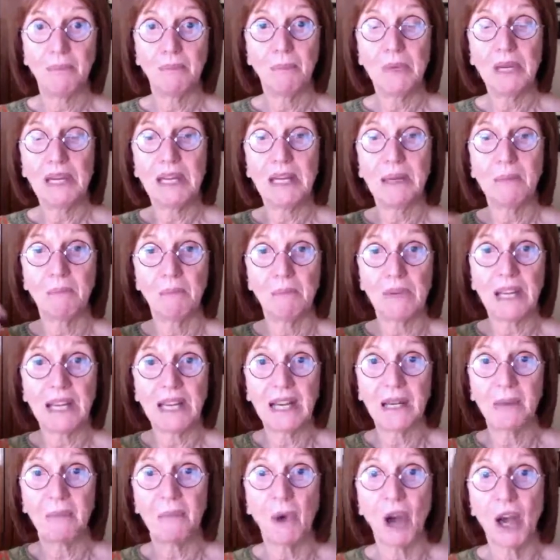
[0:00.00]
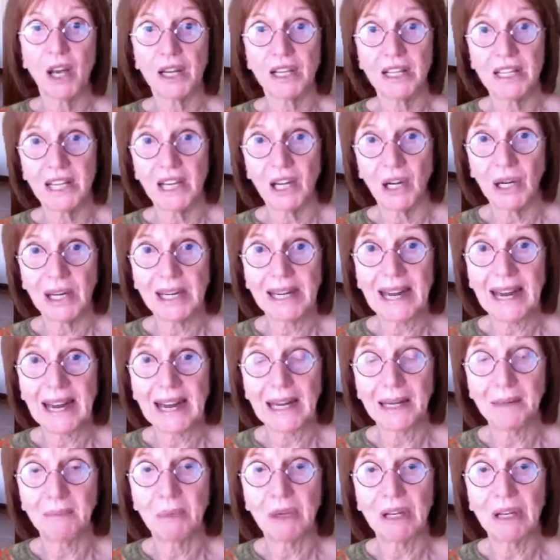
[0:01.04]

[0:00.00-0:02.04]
getting monetary gain.